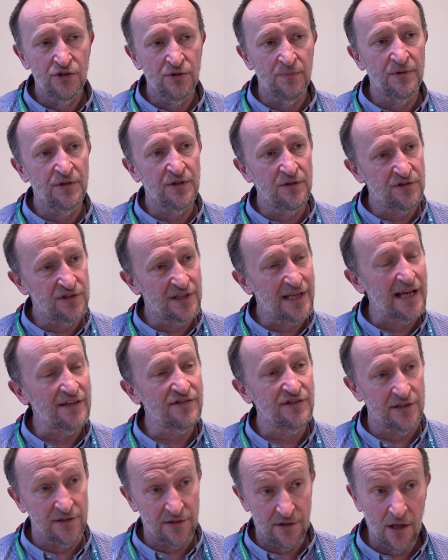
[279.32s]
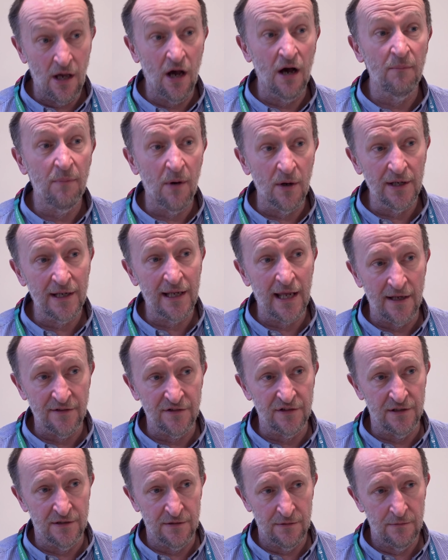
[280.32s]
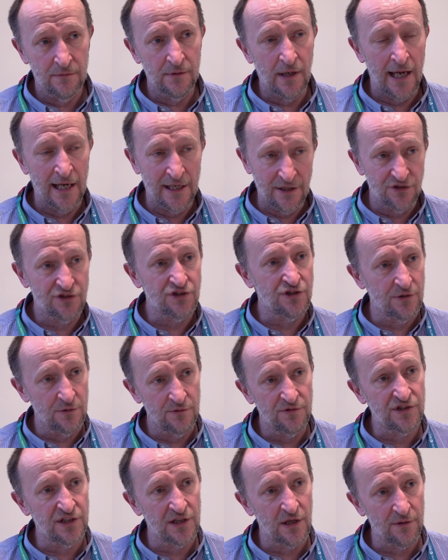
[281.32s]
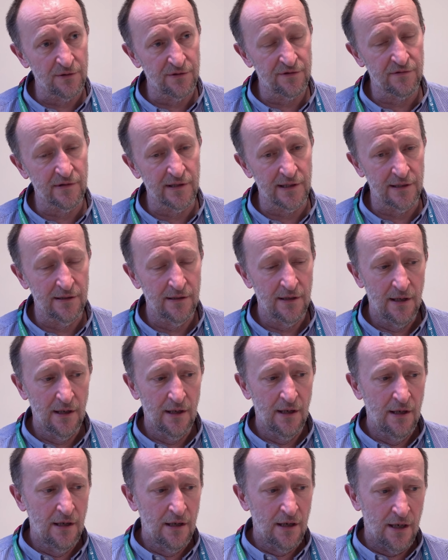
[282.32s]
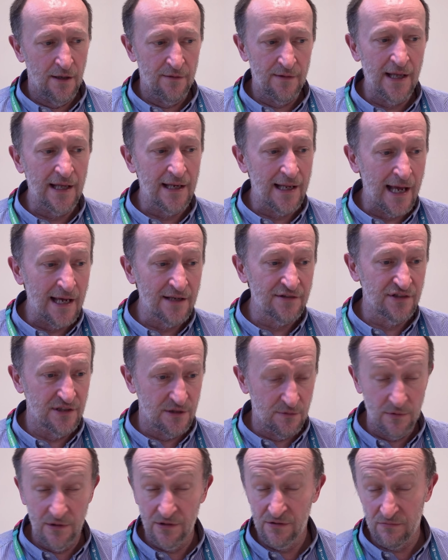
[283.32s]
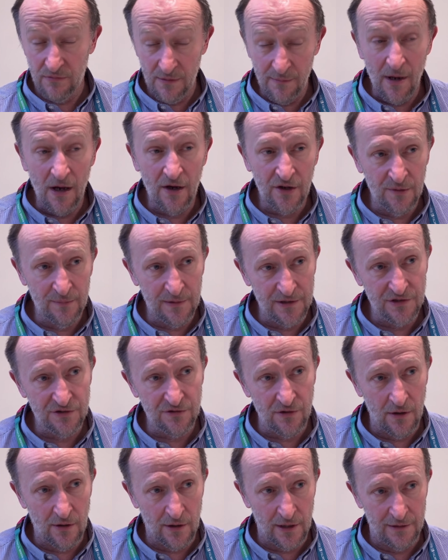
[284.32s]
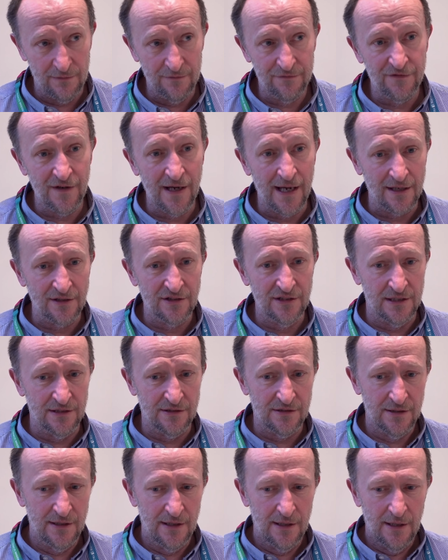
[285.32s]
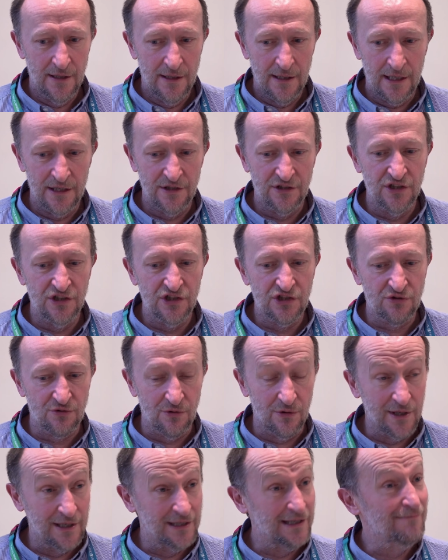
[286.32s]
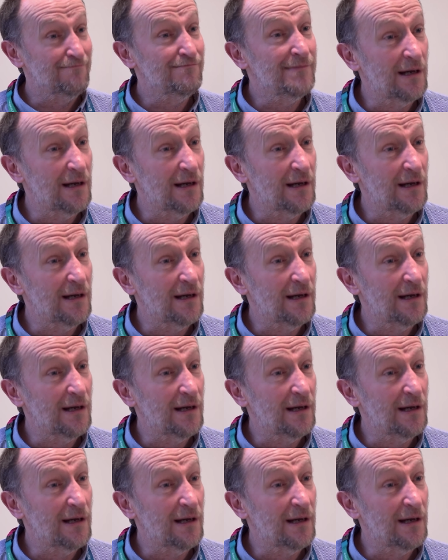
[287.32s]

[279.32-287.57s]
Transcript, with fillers: to produce an acid, carbonic acid, H2CO3. And that acid was remarkably strong. In fact, it, it destroyed, it